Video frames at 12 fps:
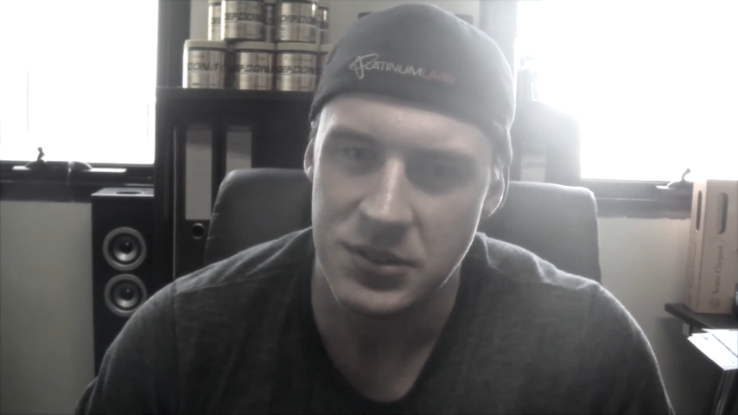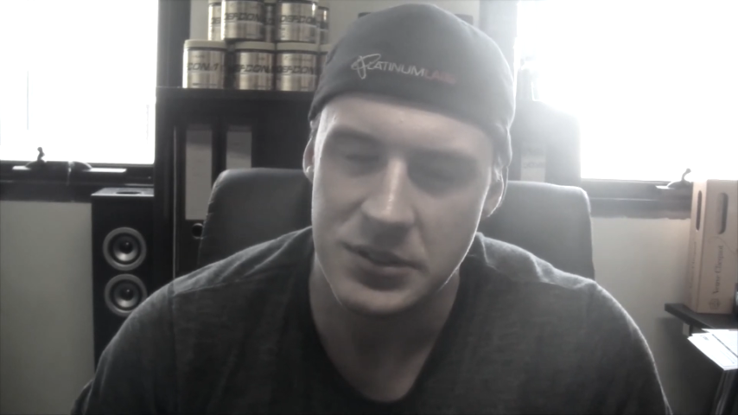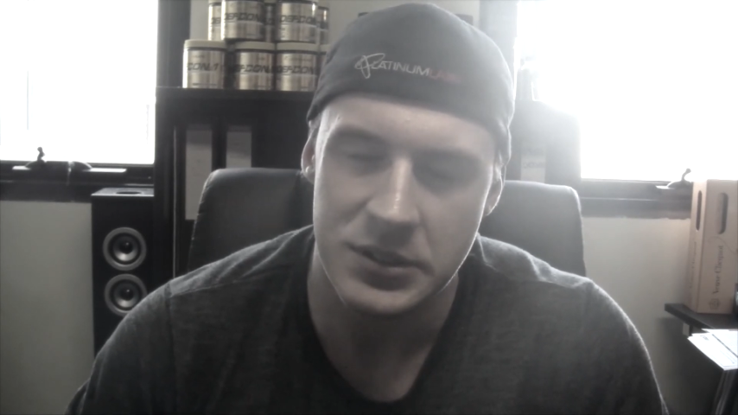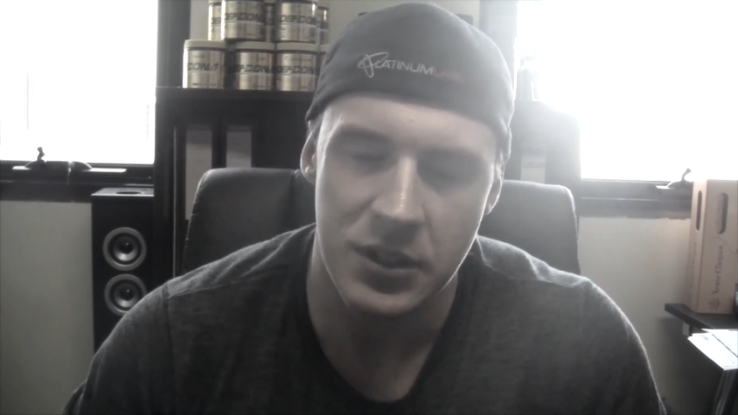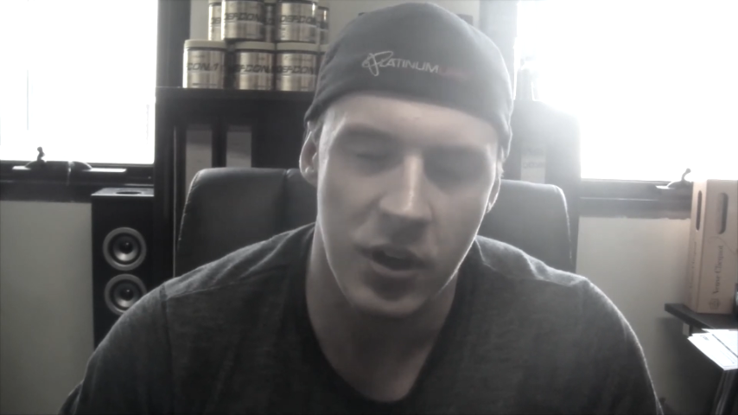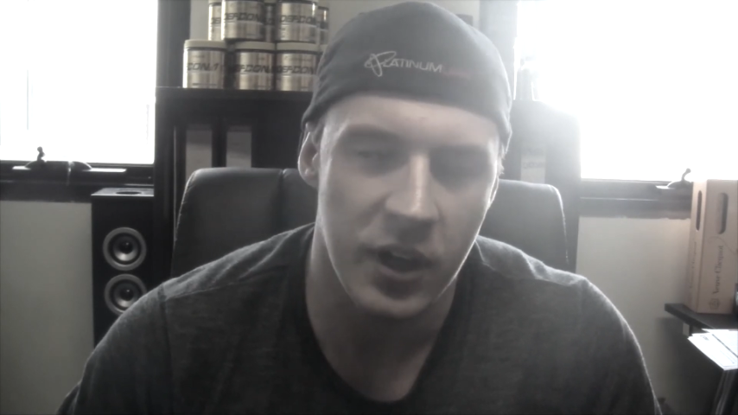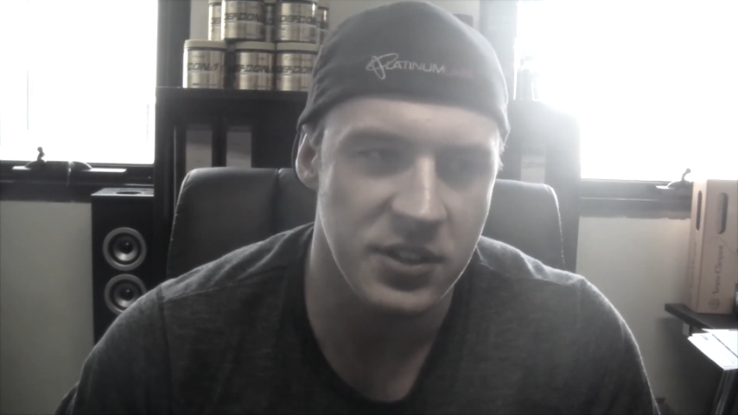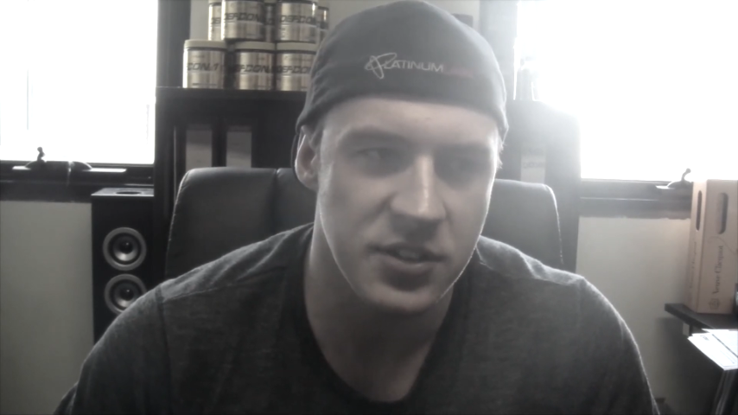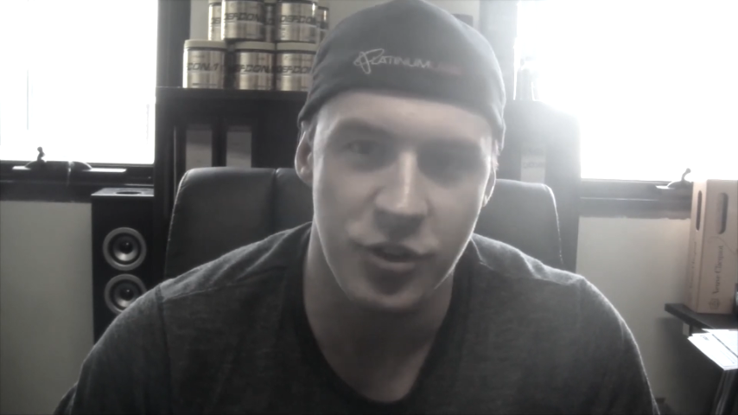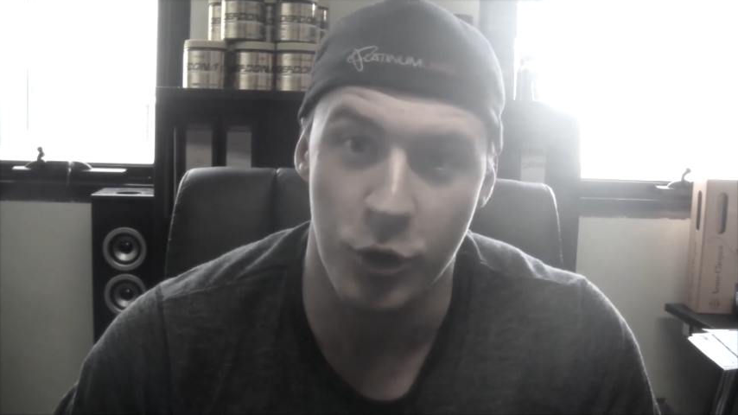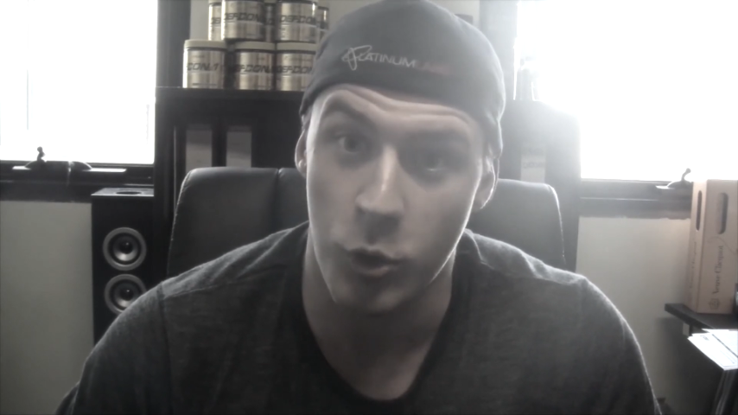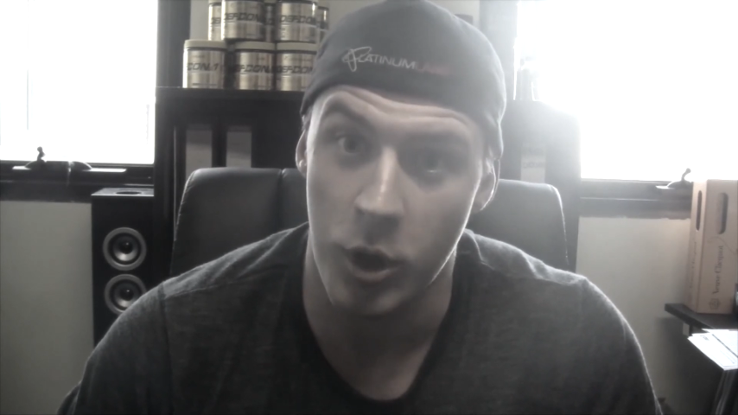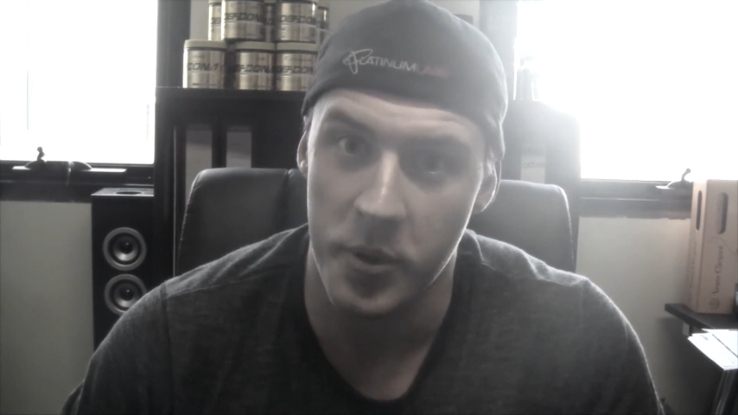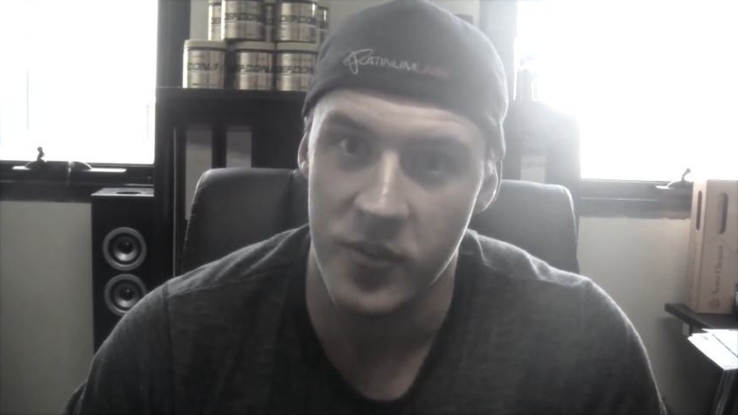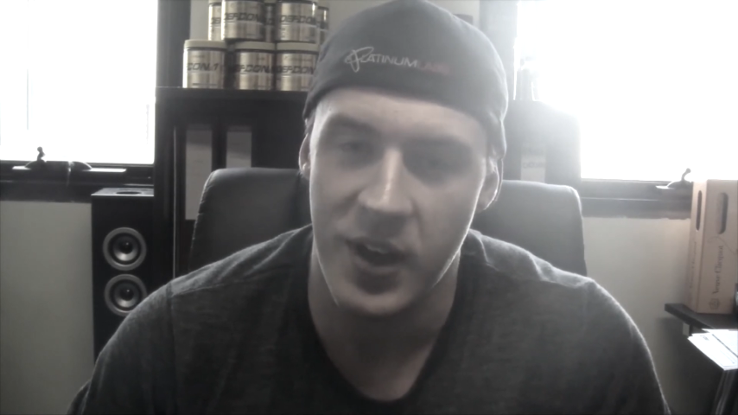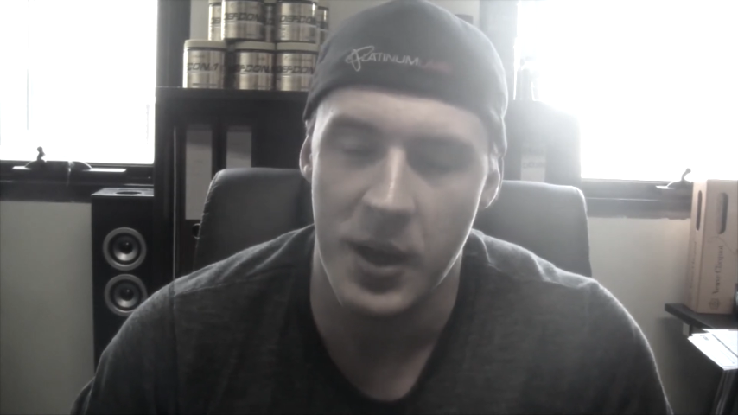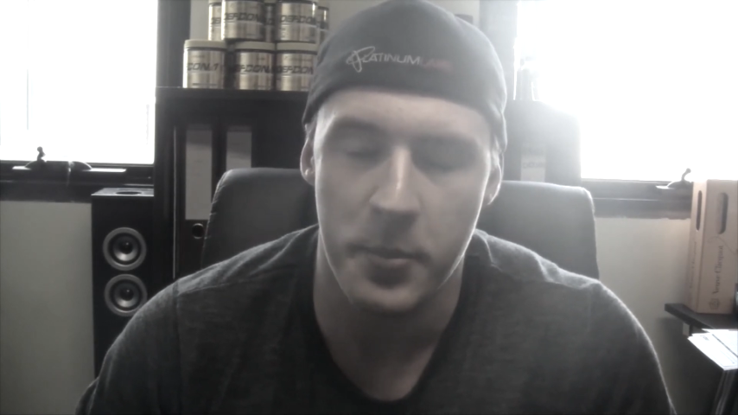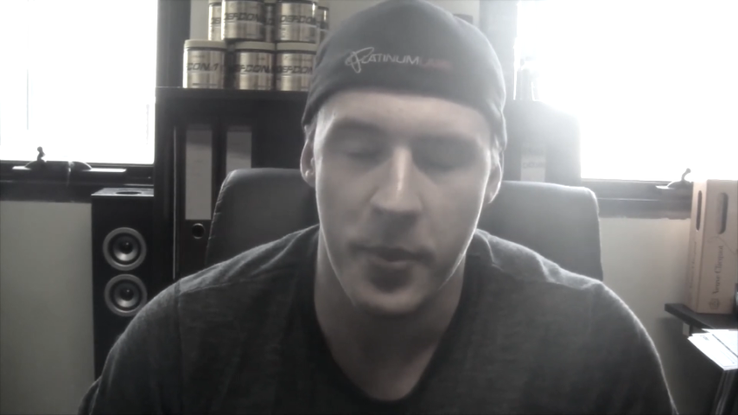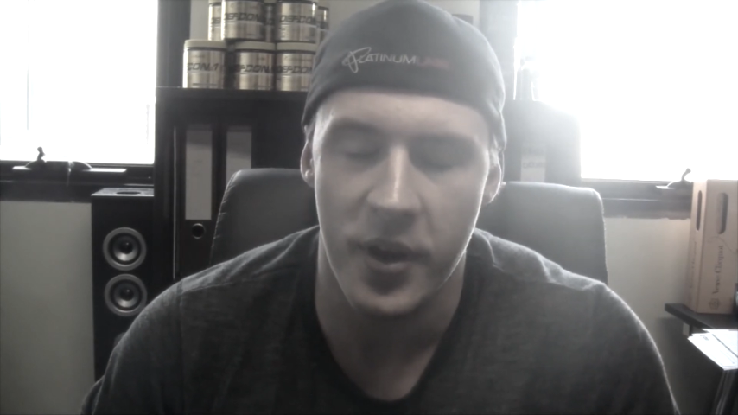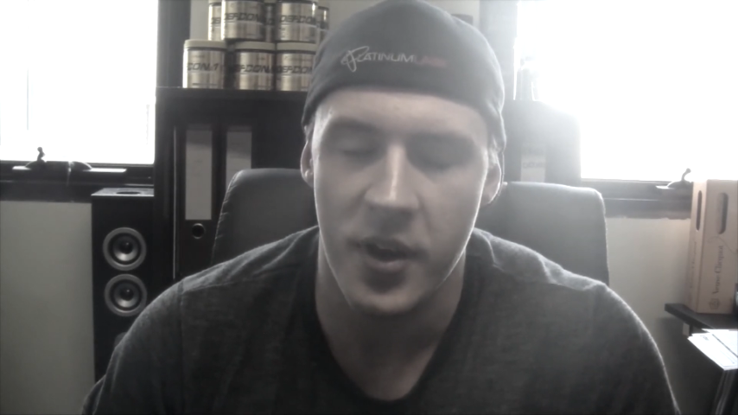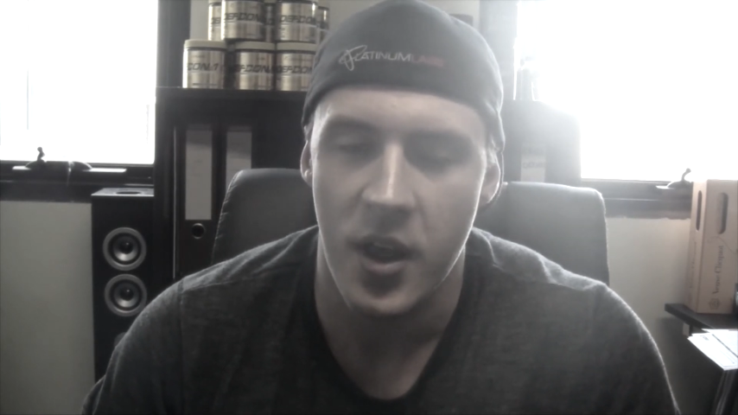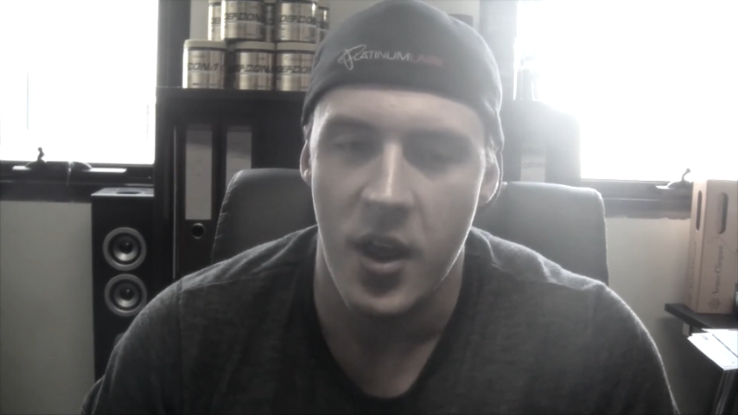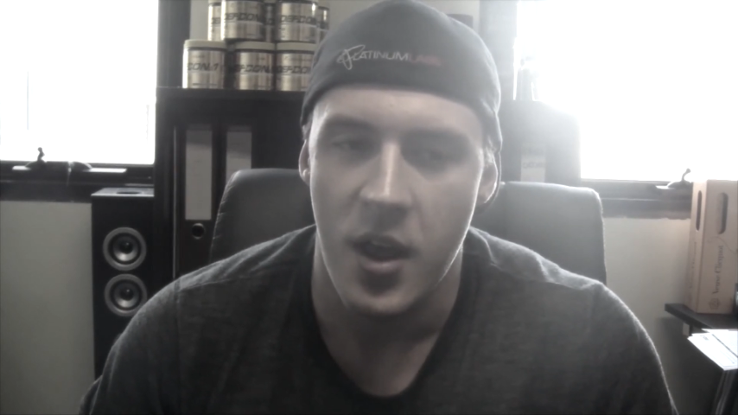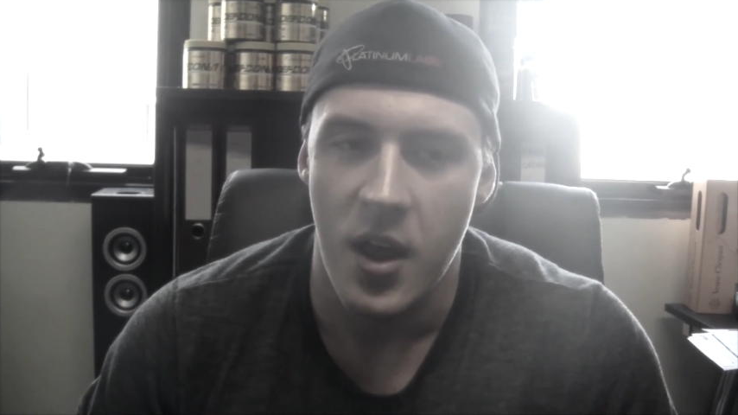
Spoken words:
or actually don't quote me on that, but